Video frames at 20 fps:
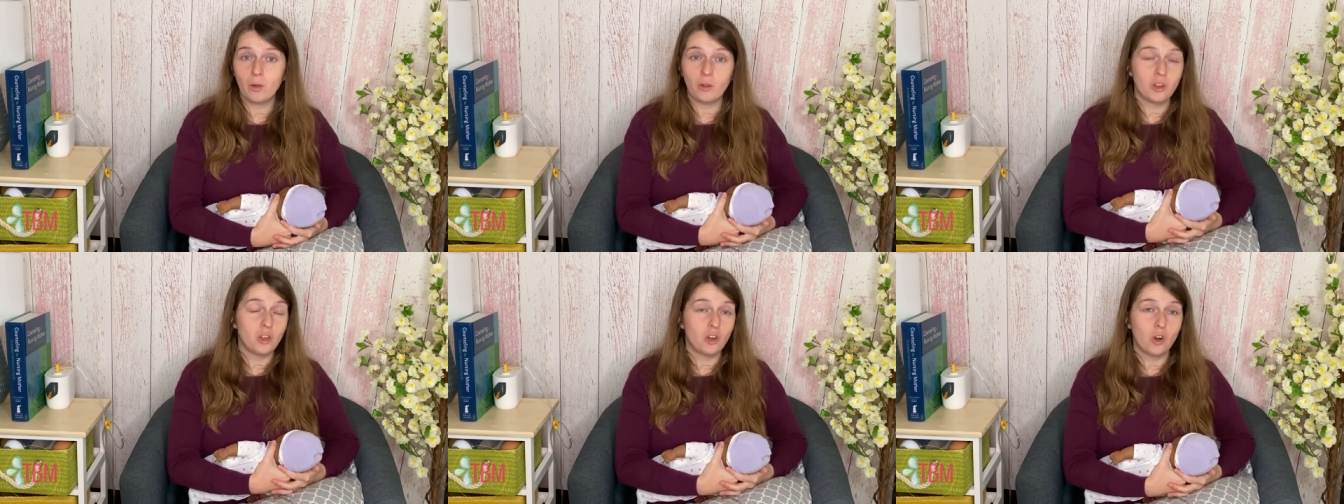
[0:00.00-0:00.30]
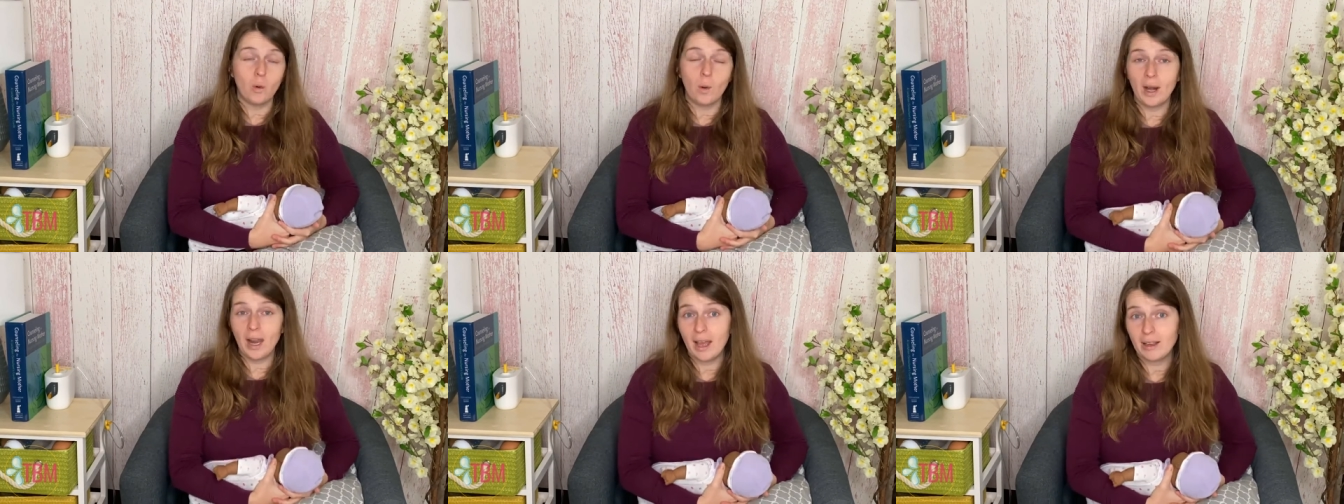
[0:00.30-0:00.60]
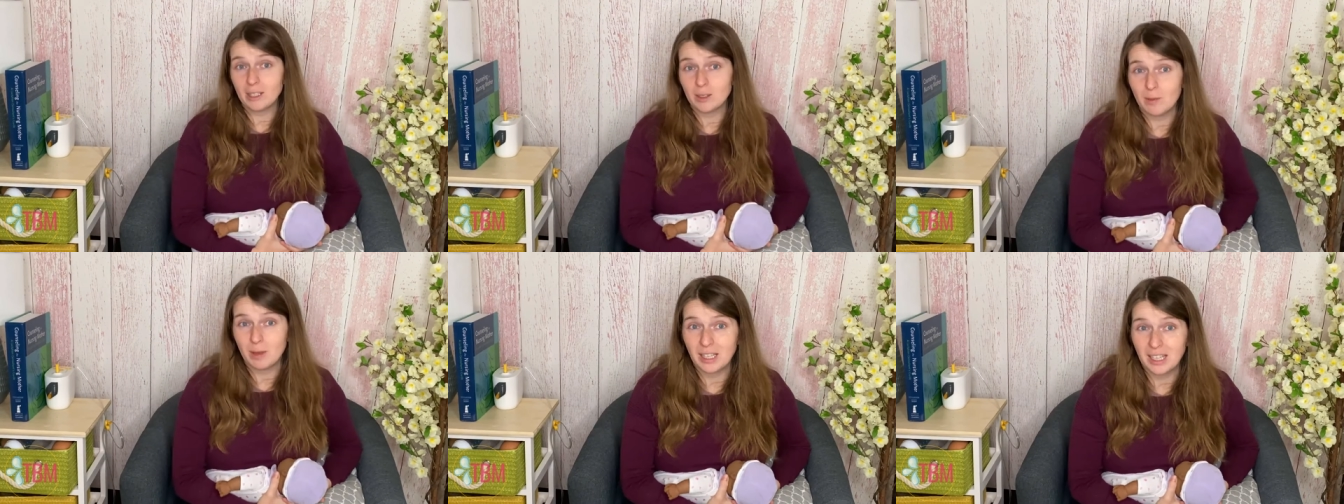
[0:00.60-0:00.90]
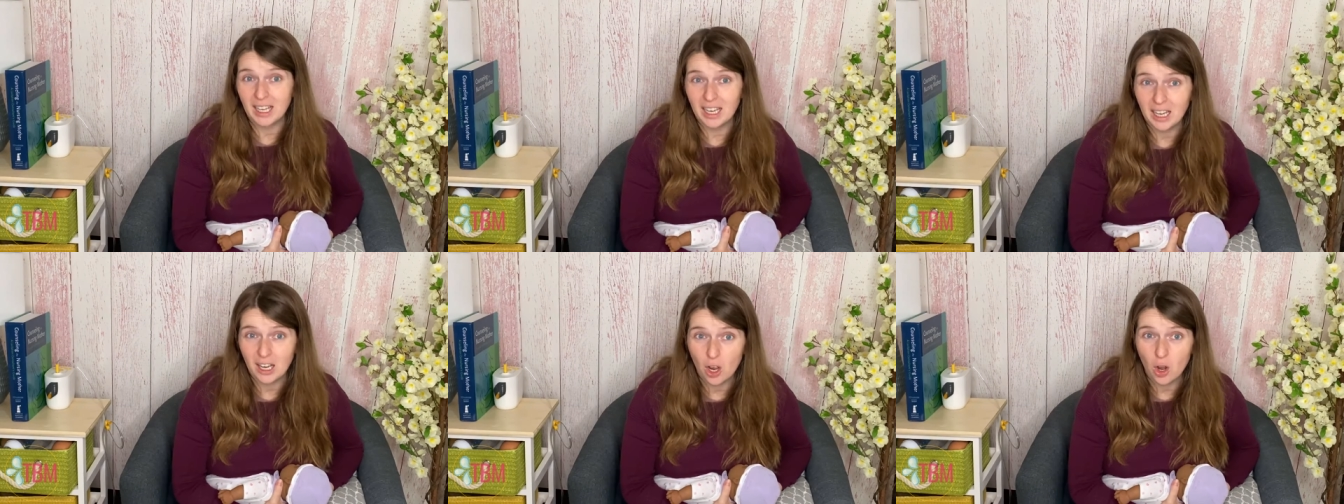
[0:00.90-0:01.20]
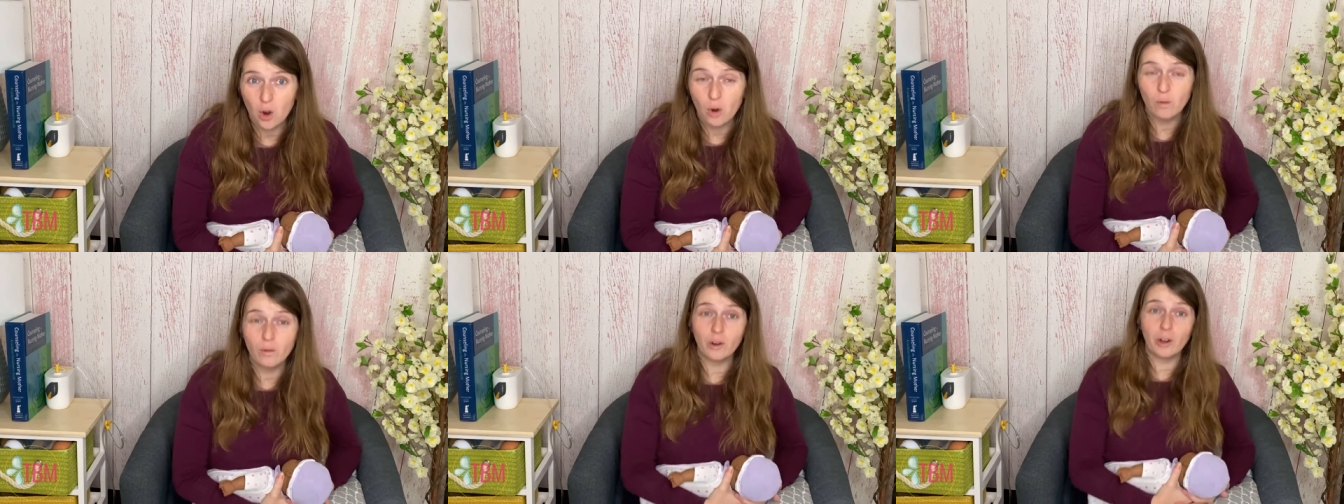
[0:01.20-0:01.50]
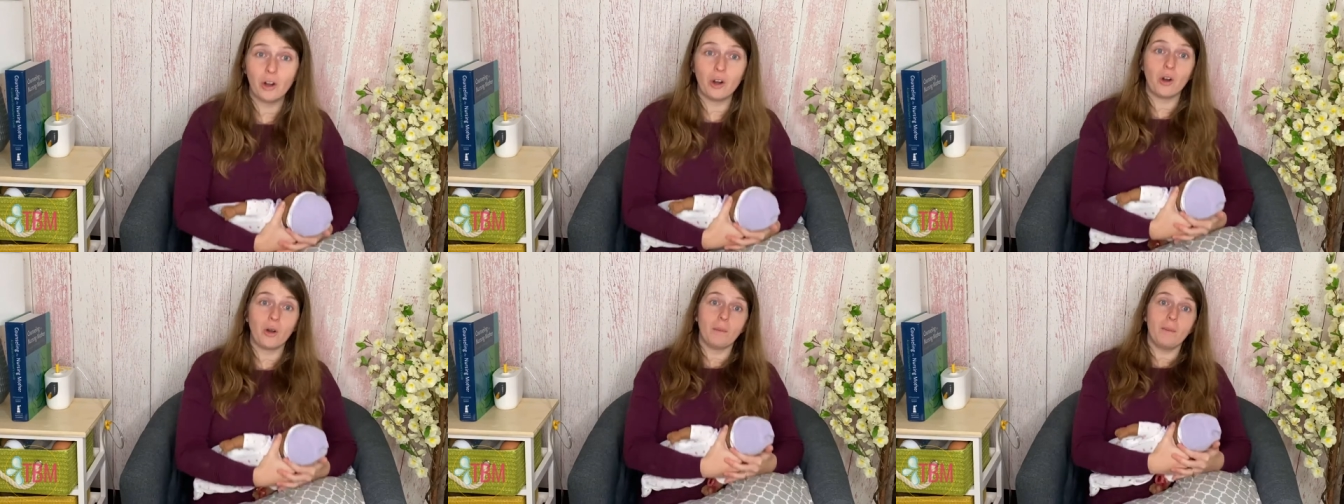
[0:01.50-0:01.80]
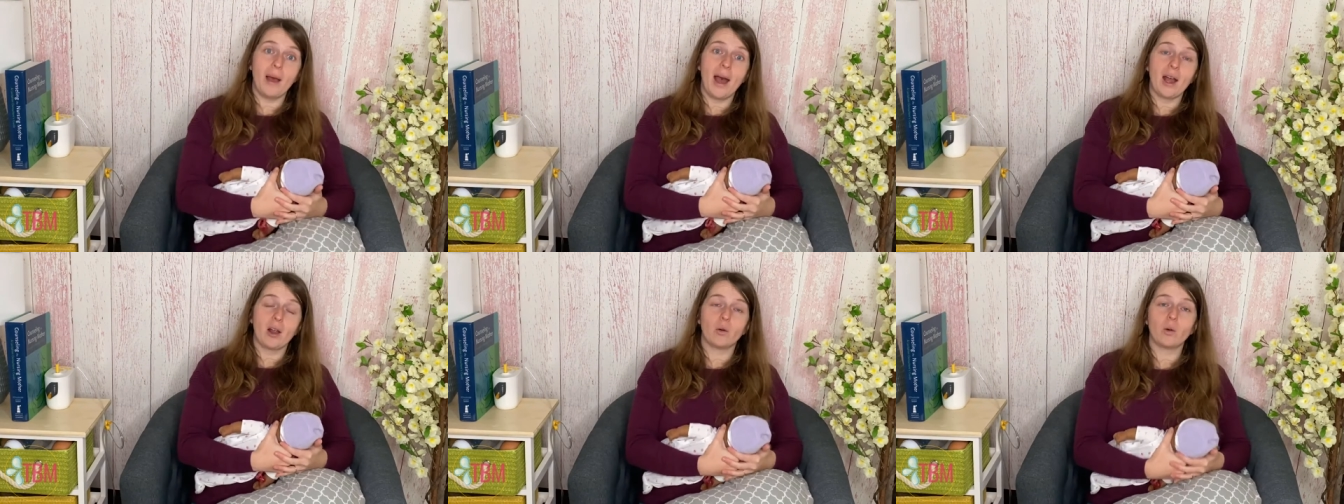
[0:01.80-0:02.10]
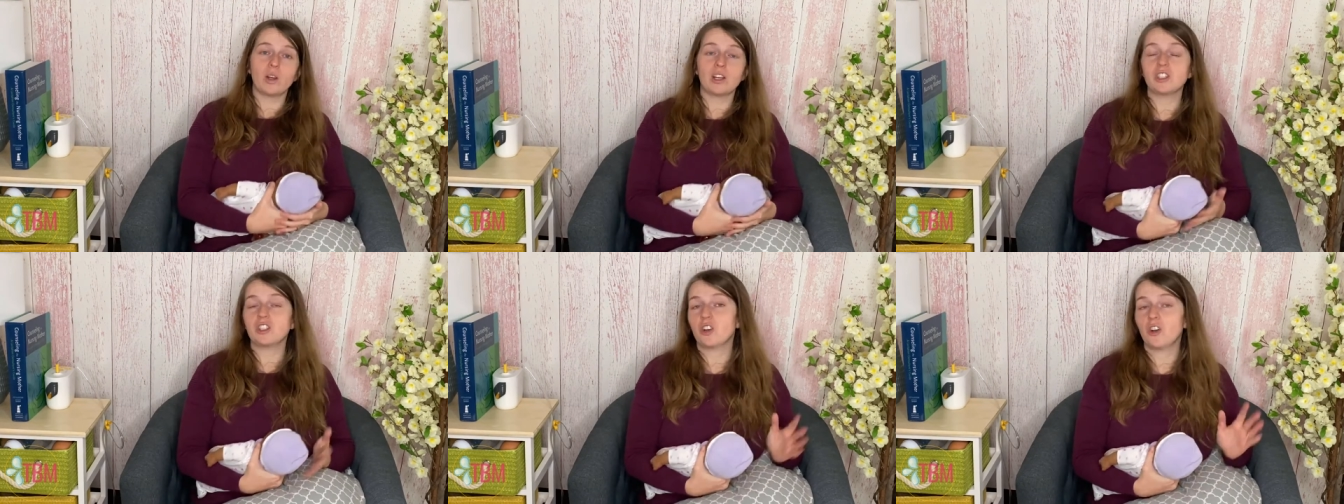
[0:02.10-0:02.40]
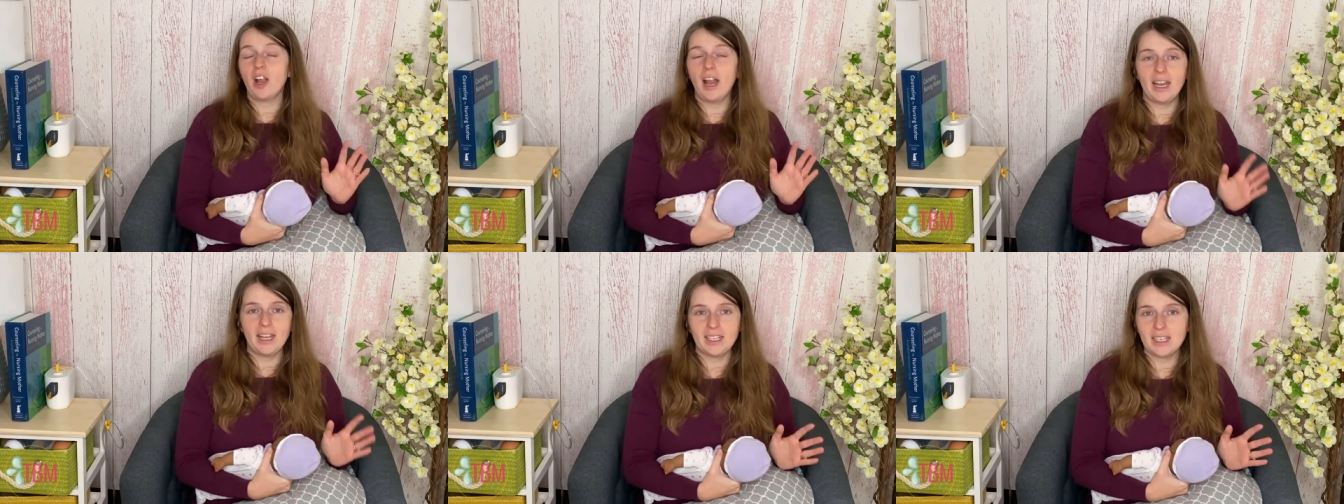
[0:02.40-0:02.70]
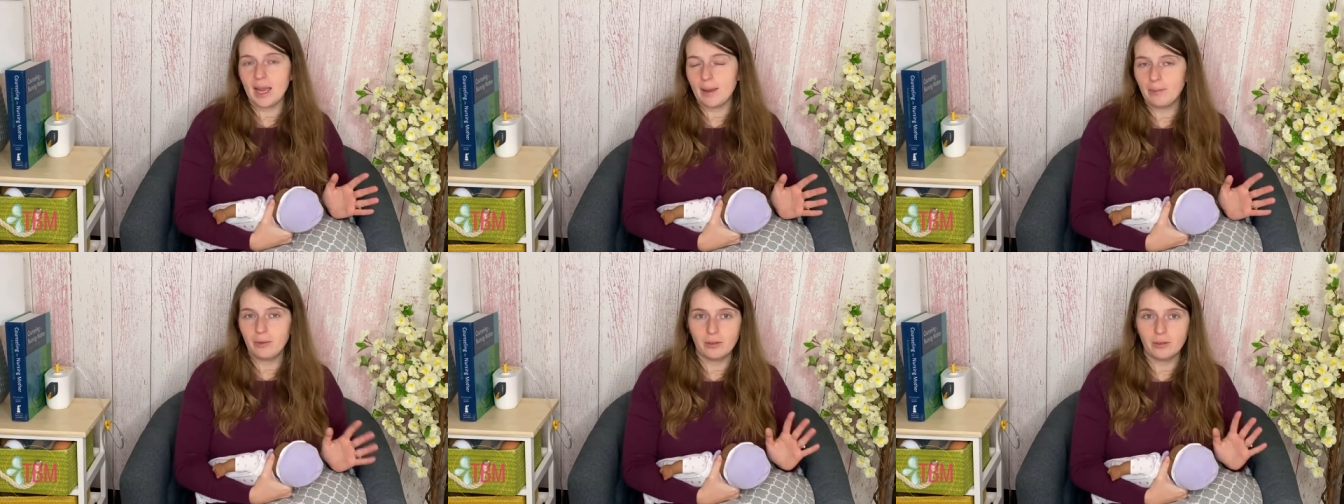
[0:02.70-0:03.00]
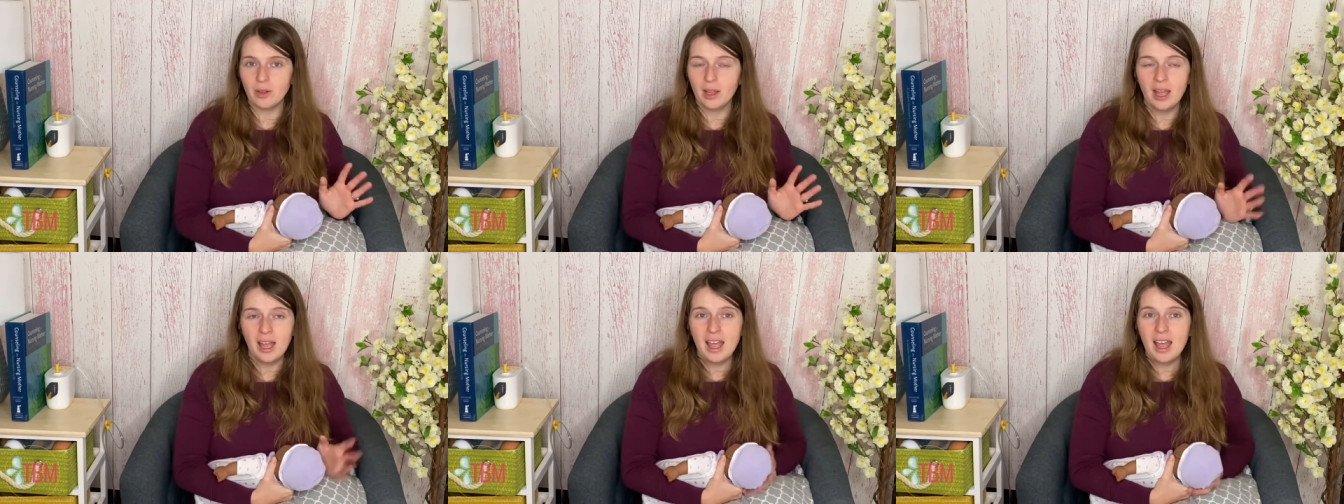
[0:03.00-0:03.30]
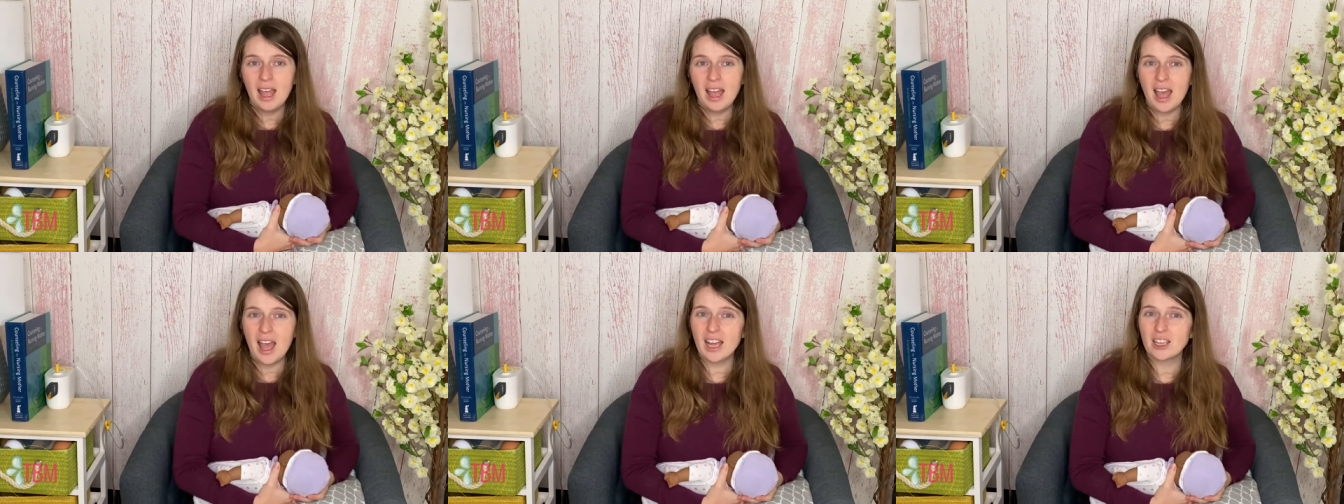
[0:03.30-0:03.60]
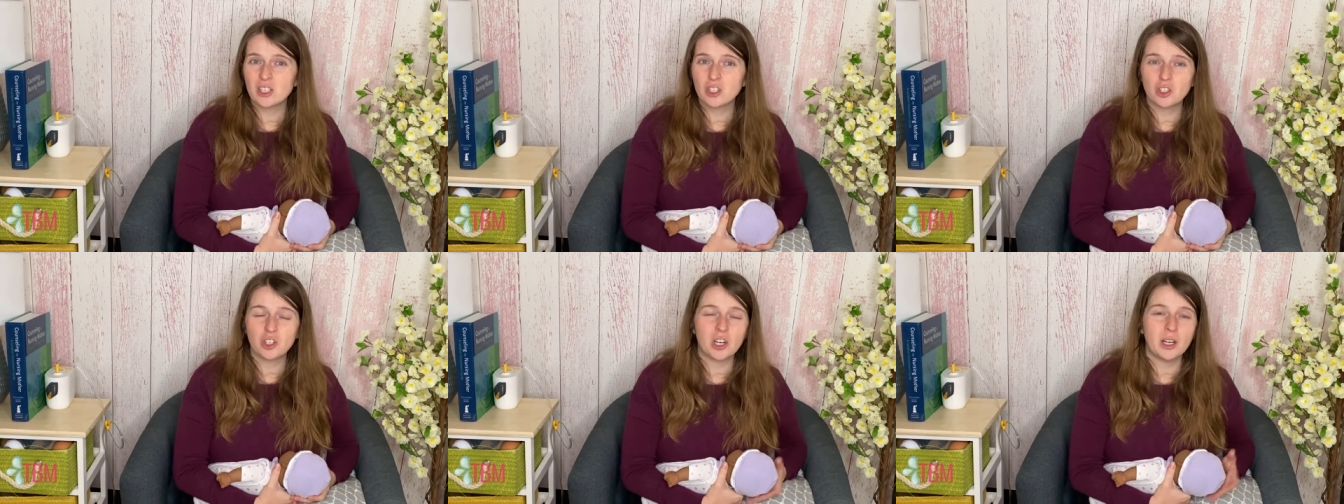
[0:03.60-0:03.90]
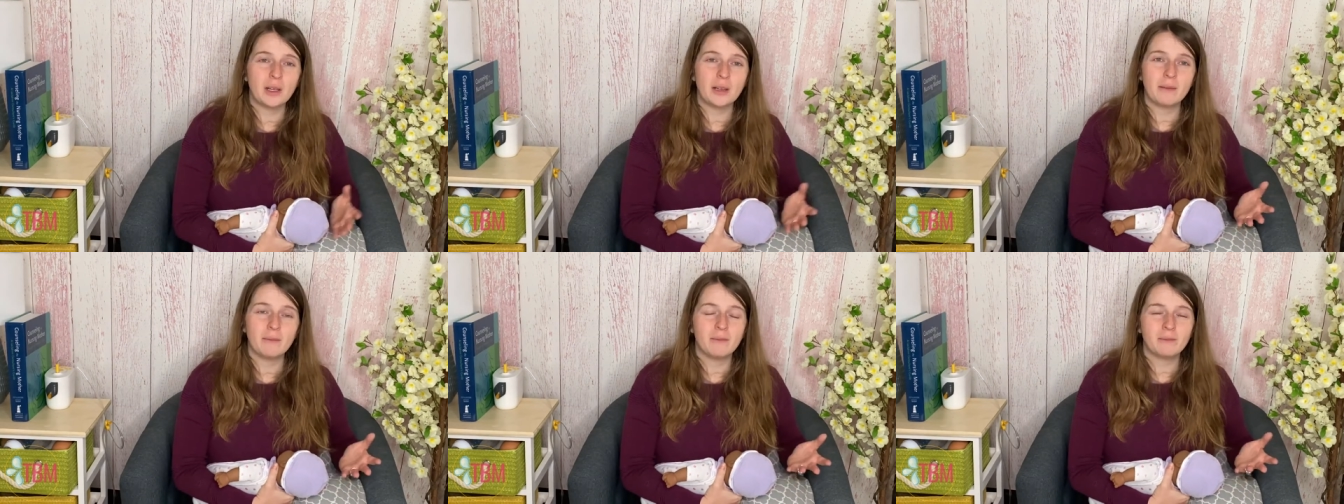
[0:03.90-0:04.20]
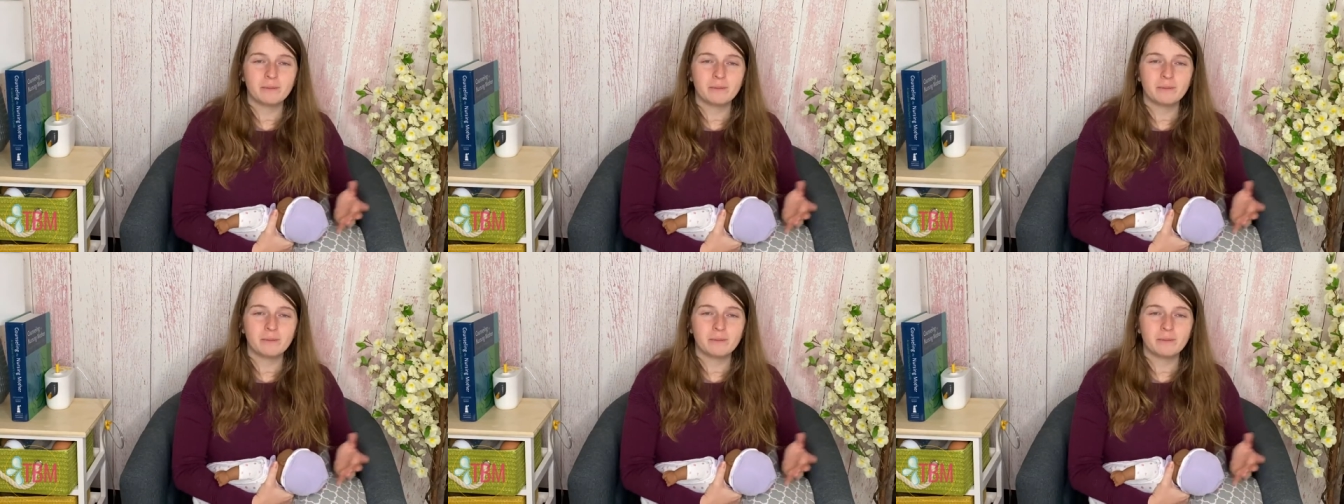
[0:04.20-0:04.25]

You don't want to have to be leaning over or backwards or any type of extra,